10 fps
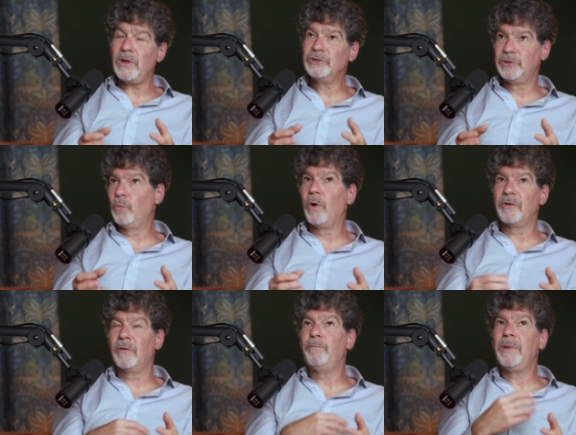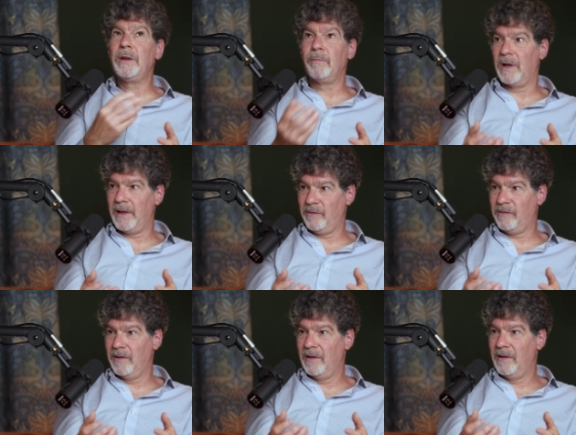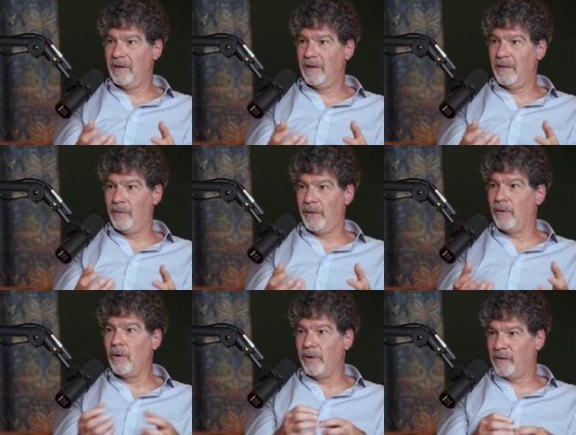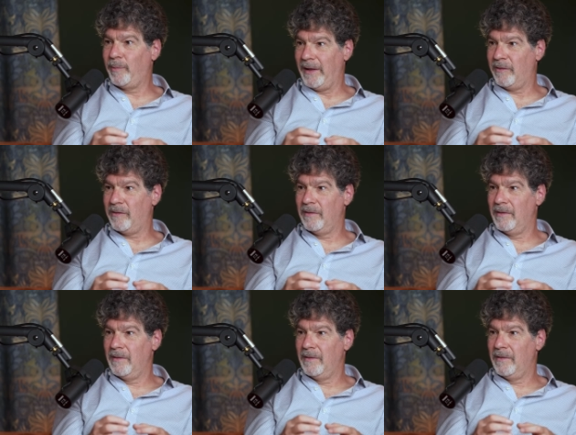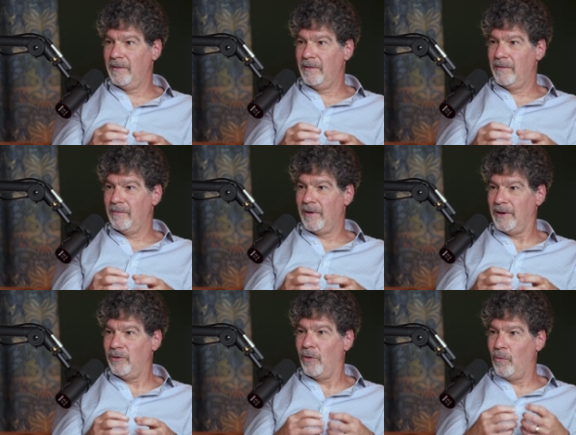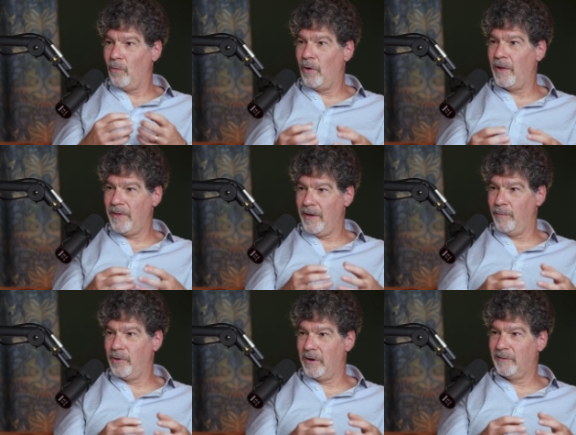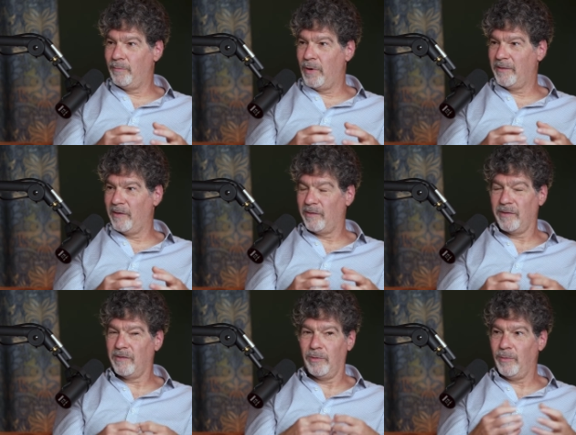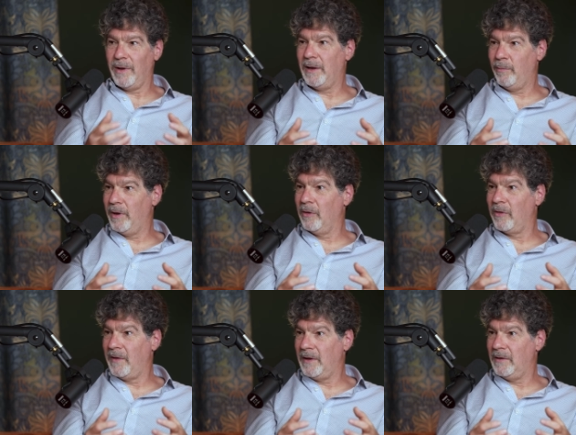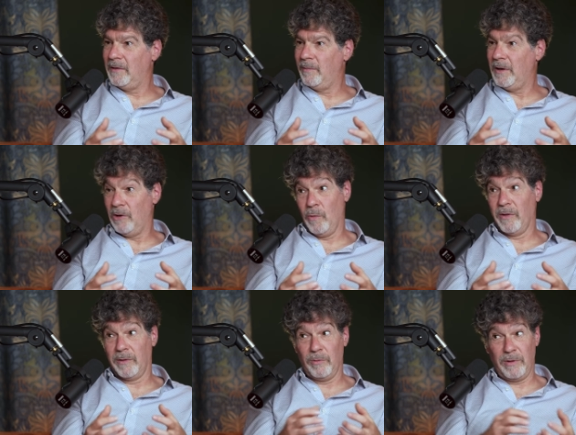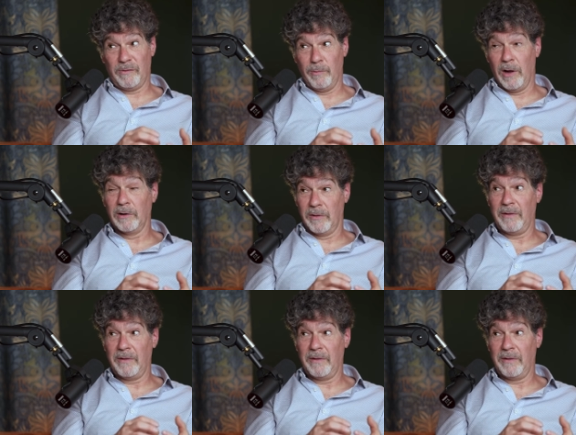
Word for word: should want to minimize their own expense, right? You don't want the unproductive parts of the system to be any bigger than they need to be. You don't want them to be smaller